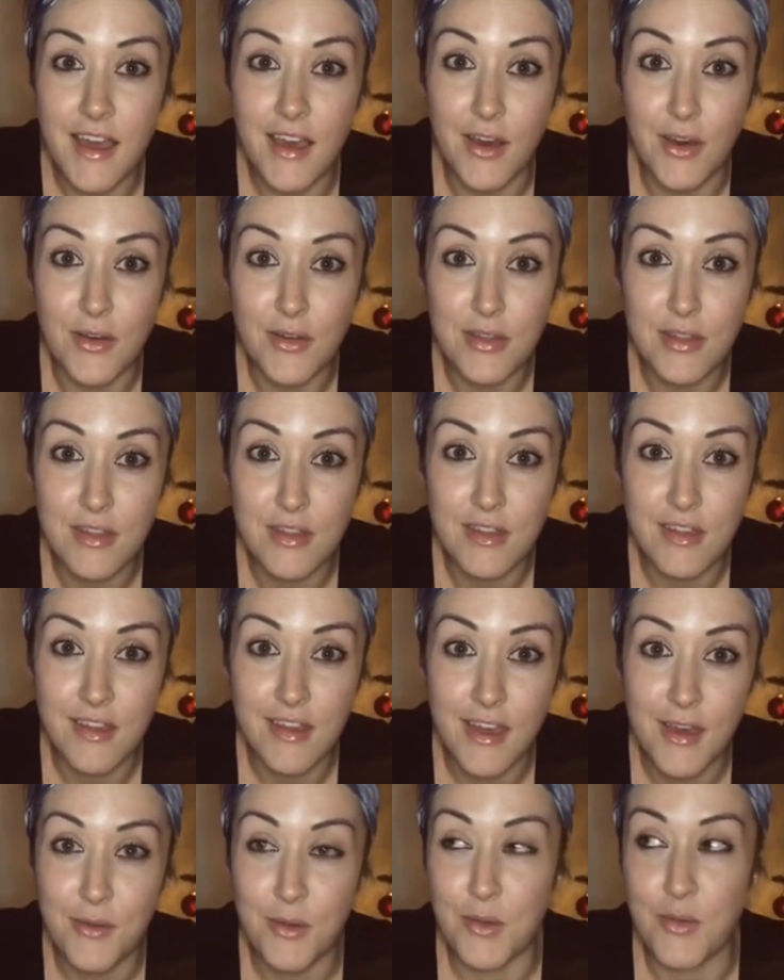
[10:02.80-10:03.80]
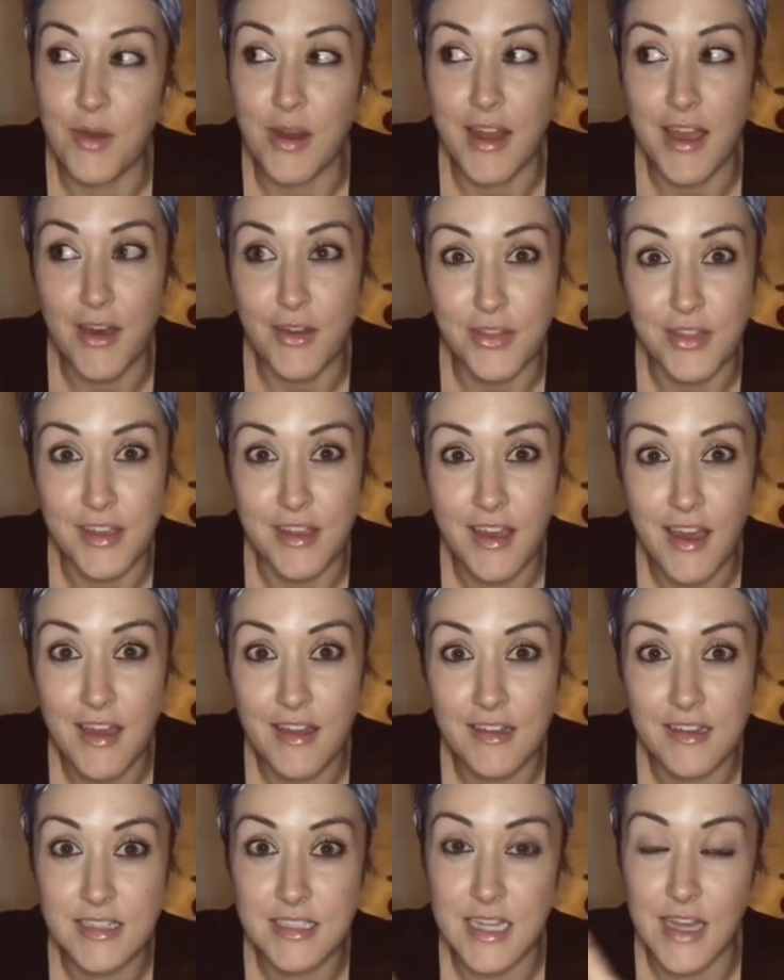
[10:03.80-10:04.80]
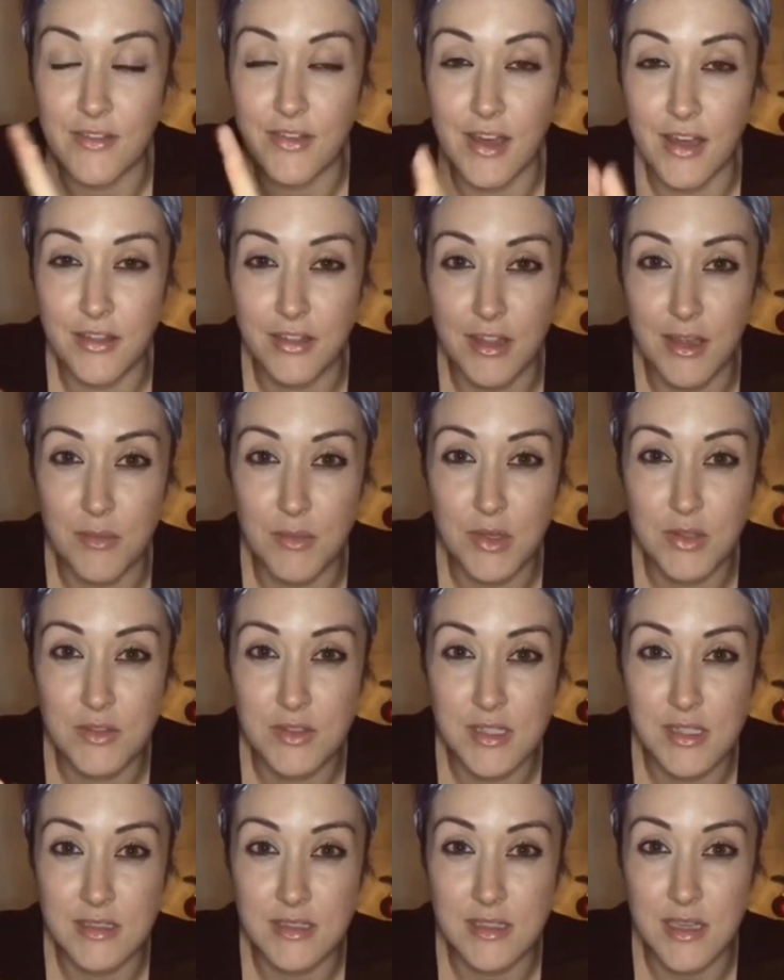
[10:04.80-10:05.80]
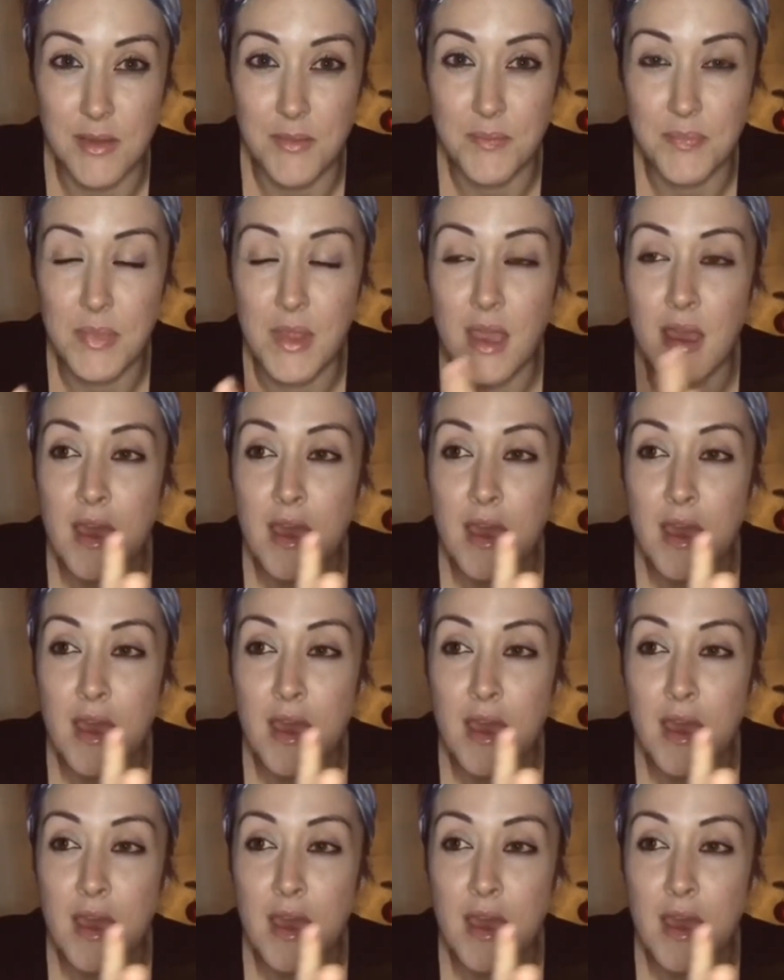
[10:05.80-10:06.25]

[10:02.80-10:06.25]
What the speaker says: health. We want a healthy gut to have a healthy immune system.